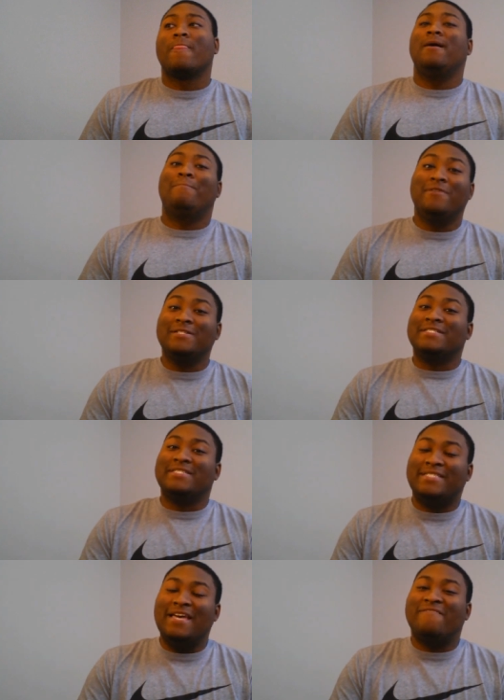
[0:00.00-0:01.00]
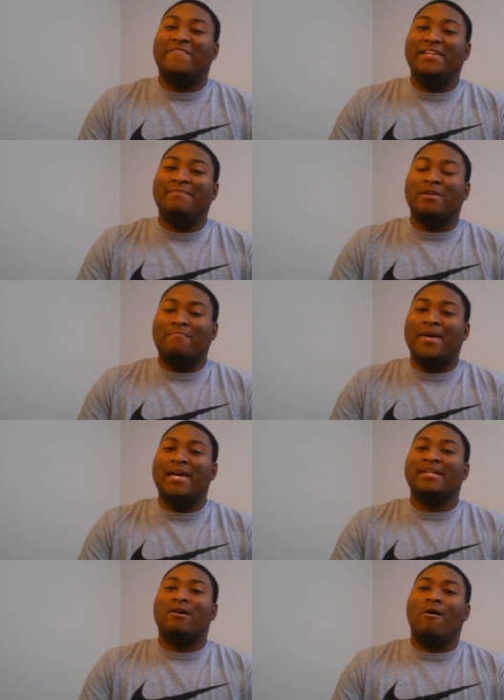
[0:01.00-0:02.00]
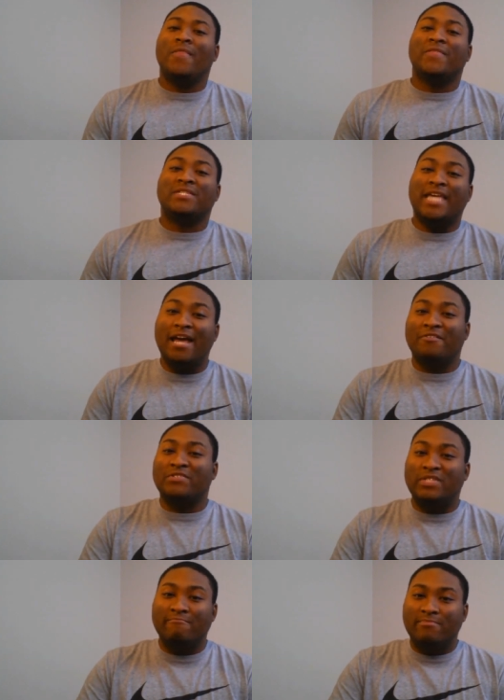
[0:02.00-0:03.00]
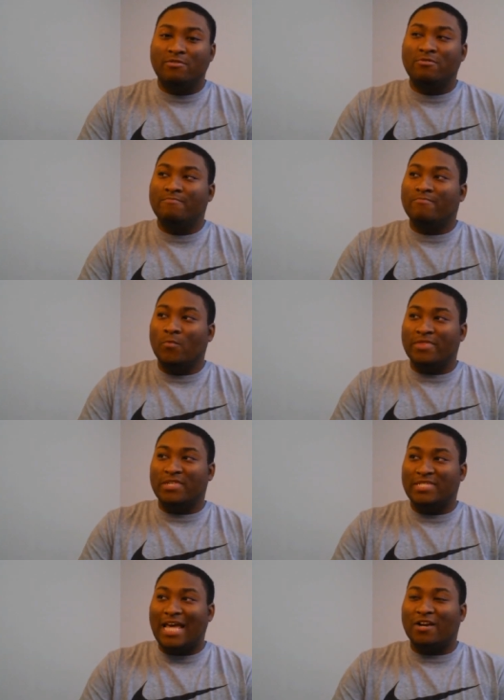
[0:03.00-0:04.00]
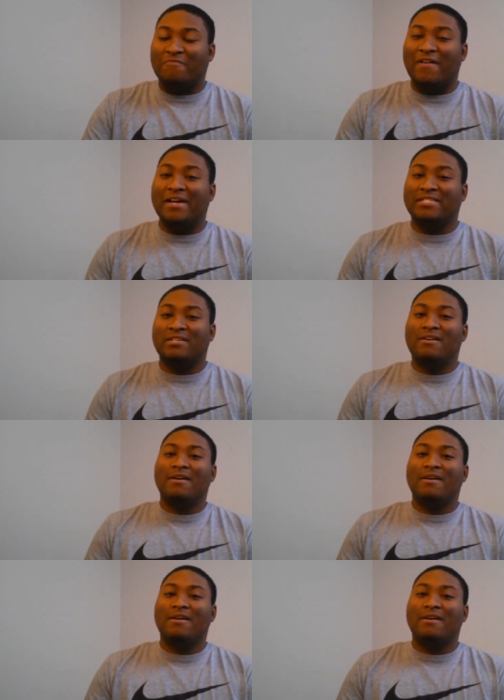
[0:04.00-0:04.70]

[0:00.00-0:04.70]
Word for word: uh, putting Stephanie McMahon on the Taker symbol with the sacrifice.